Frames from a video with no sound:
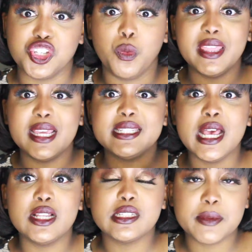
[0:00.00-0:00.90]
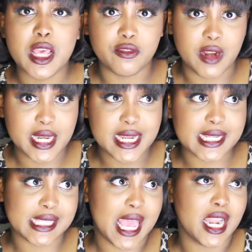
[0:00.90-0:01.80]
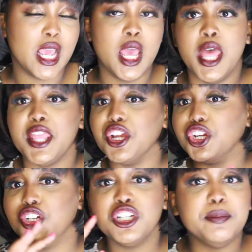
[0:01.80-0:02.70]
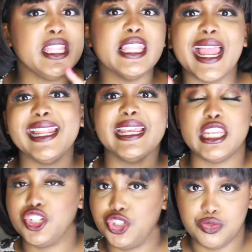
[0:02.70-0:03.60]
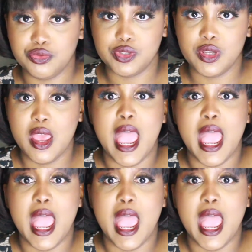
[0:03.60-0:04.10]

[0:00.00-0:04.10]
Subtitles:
So what that tells me already is that there could be lighting issues,